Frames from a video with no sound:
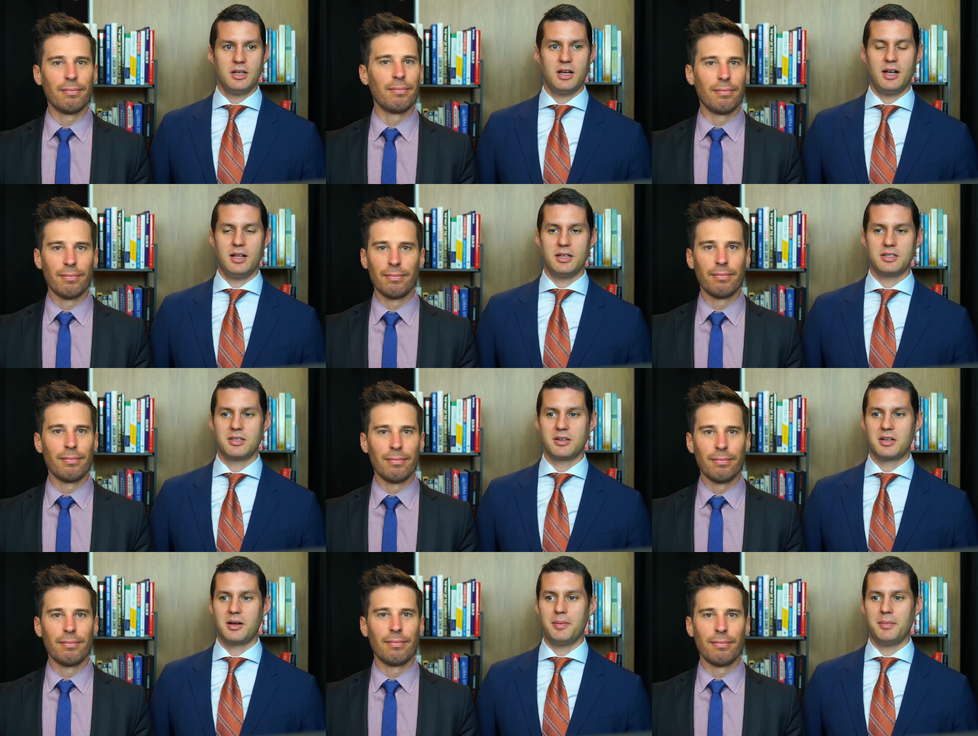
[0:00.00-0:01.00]
Speaker 1: uh, less than a
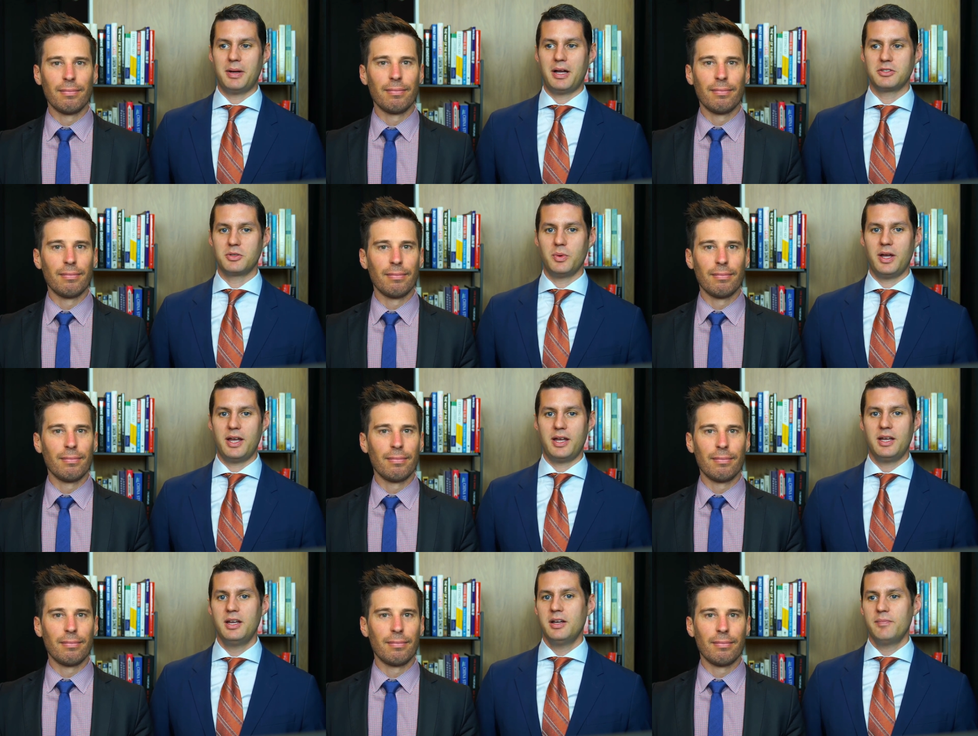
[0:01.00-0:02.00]
couple miles
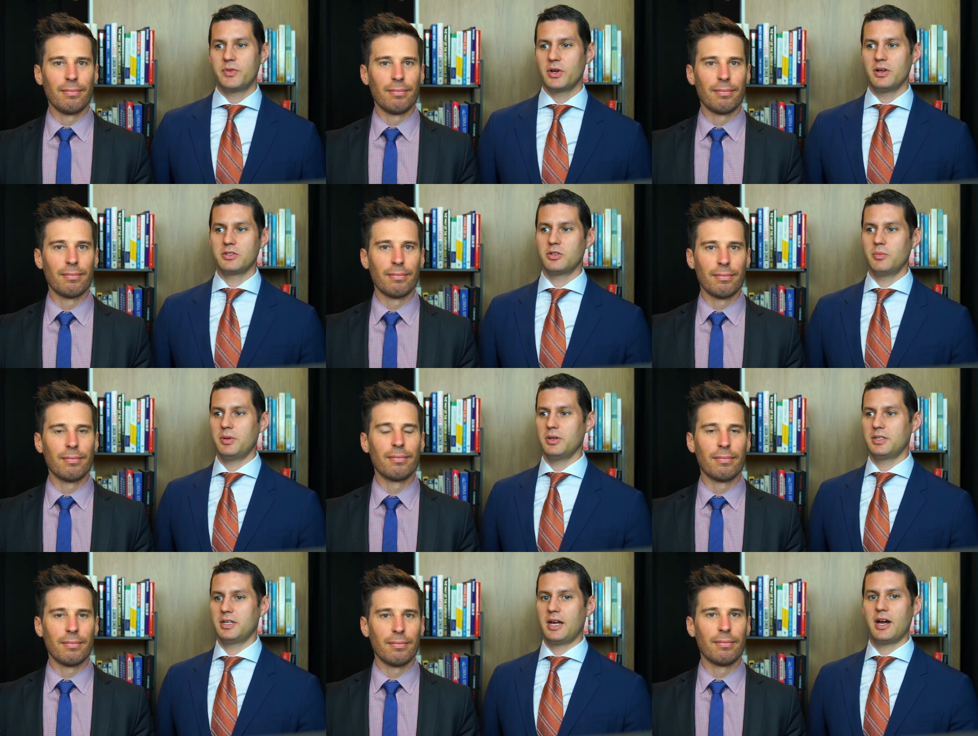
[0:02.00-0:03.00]
away. They're also
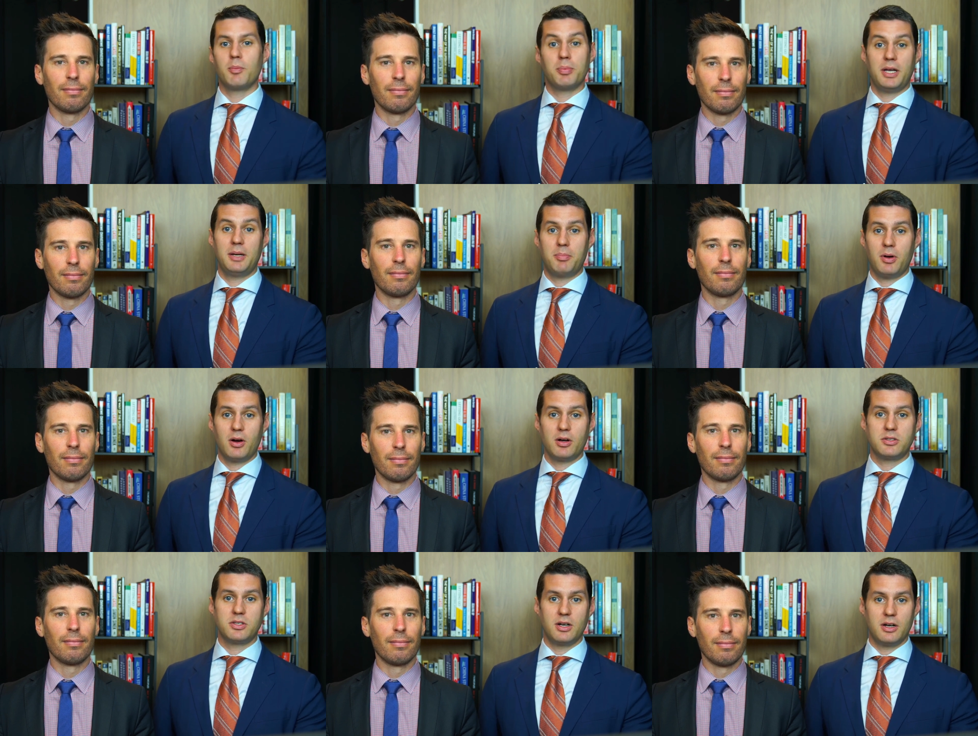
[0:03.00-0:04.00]
building airplane
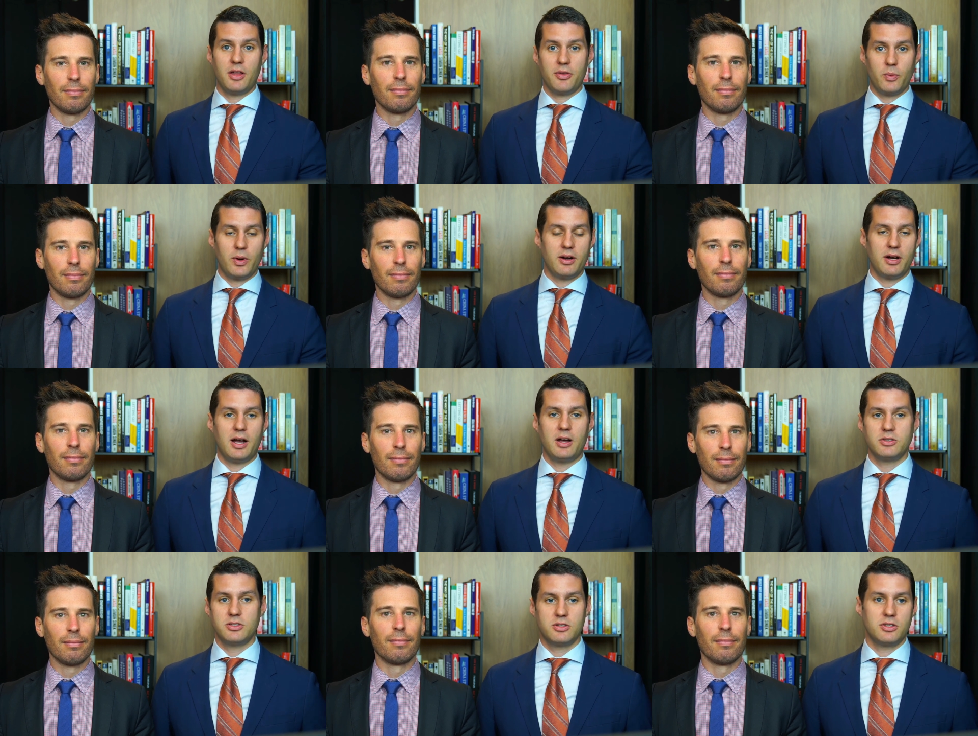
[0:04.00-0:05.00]
parts at another
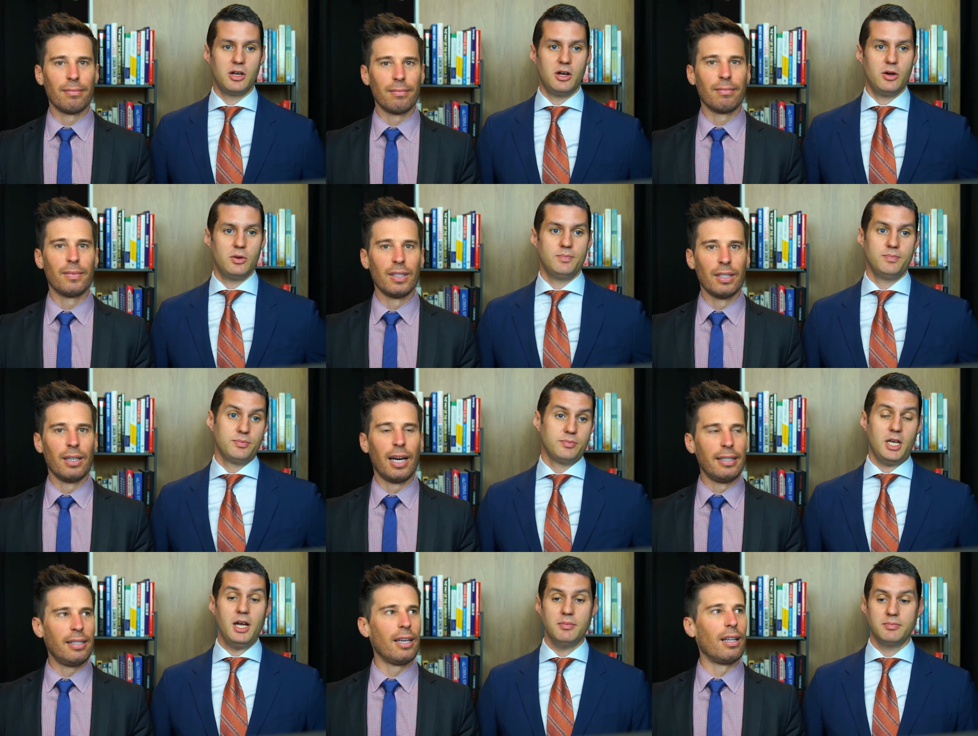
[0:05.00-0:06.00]
warehouse. So
Speaker 2: I
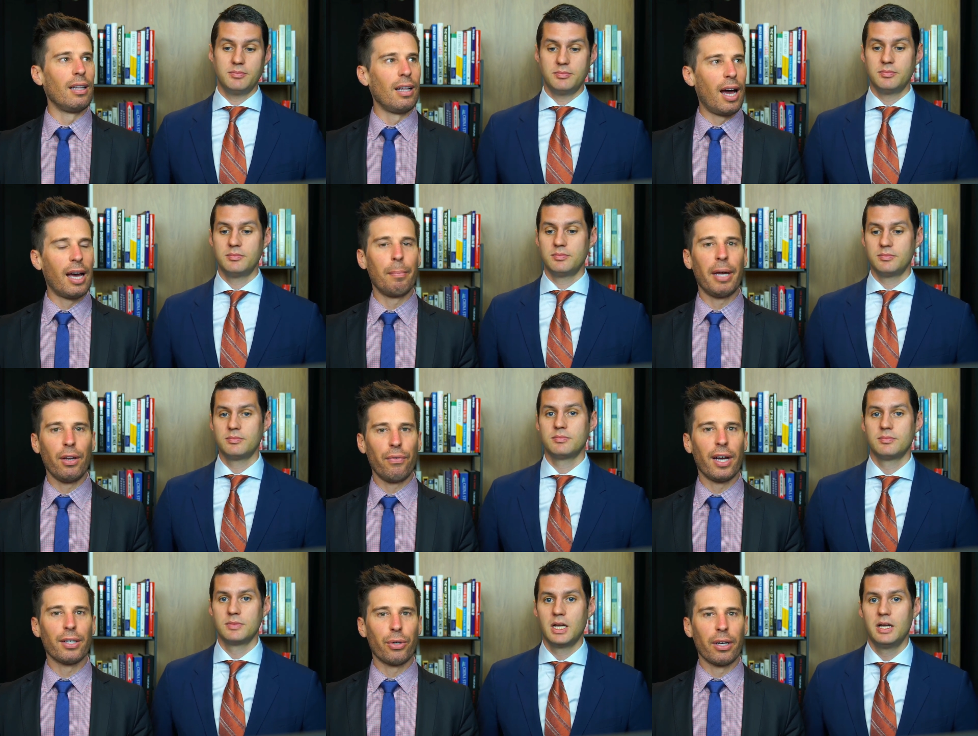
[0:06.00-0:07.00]
yeah. see a lot of
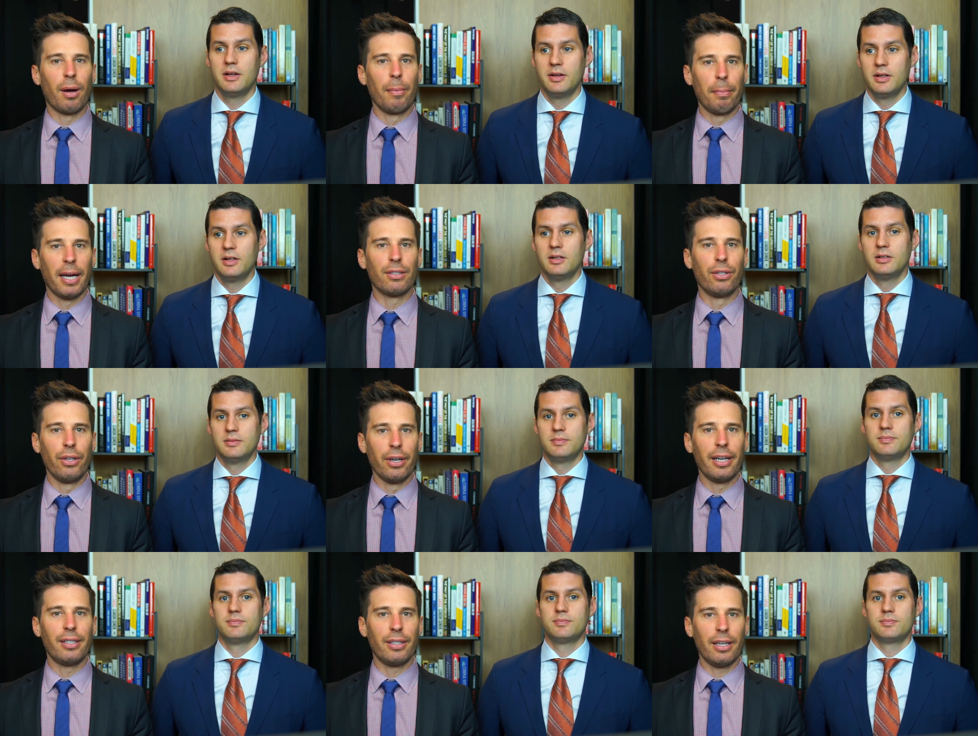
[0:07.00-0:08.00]
manufacturing coming back to the
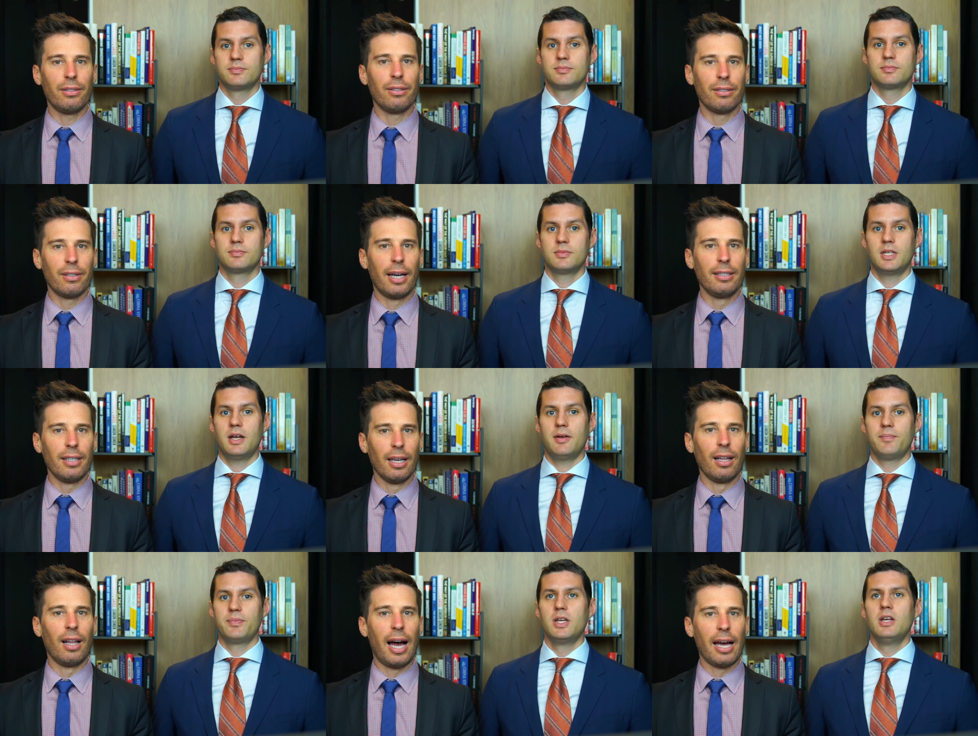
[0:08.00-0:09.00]
United States. I yeah. see a
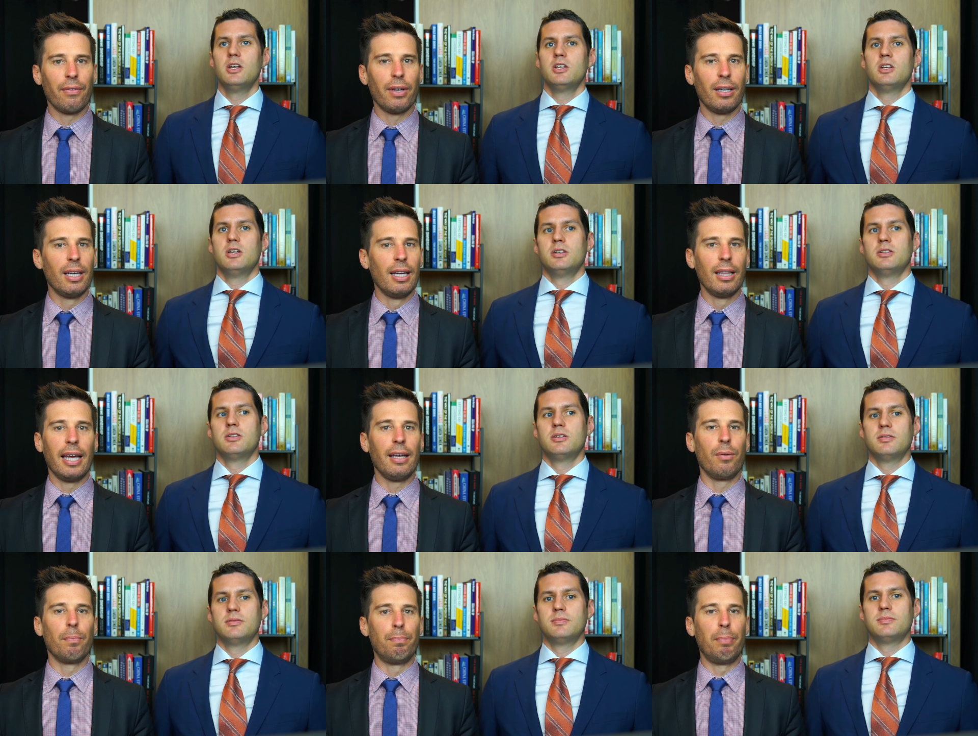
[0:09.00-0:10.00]
lot of it.
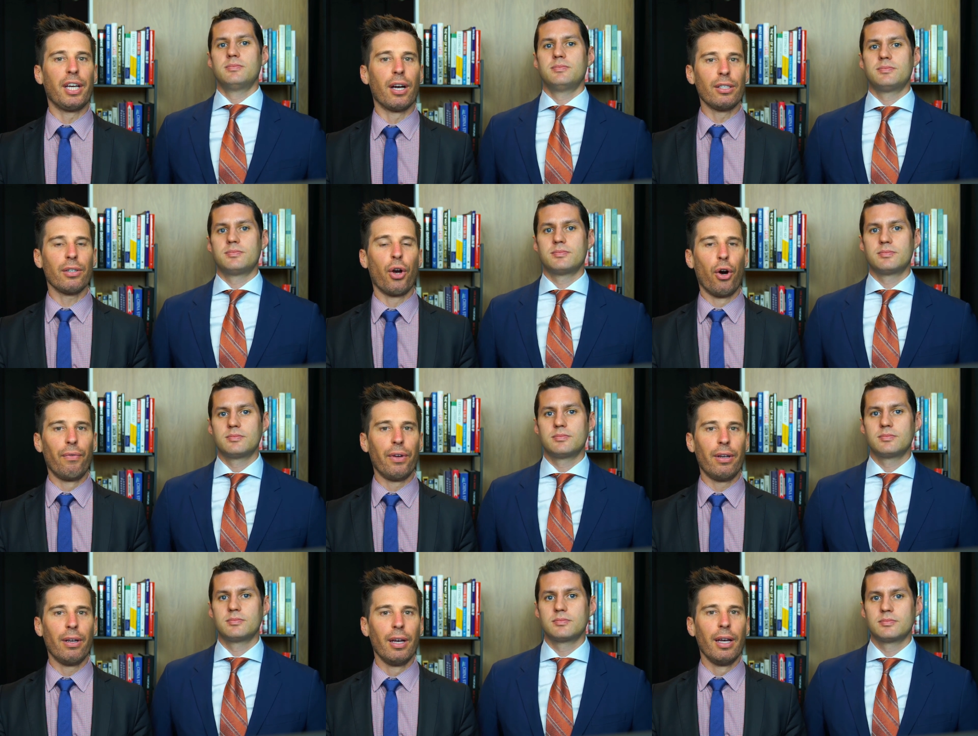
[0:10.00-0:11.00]
They because of
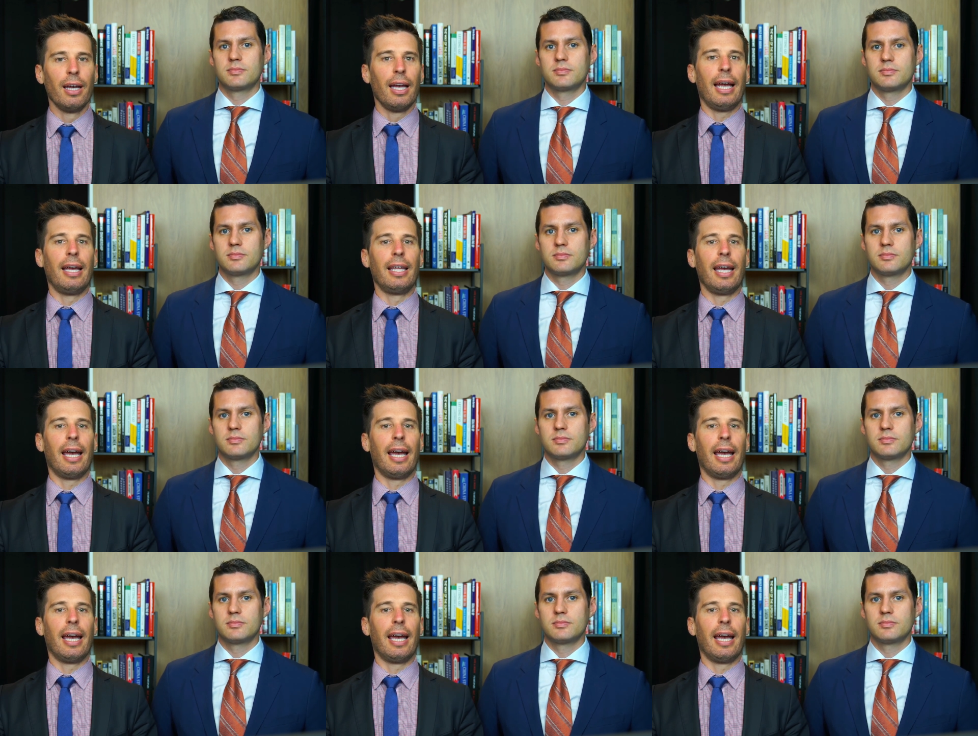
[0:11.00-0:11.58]
COVID and they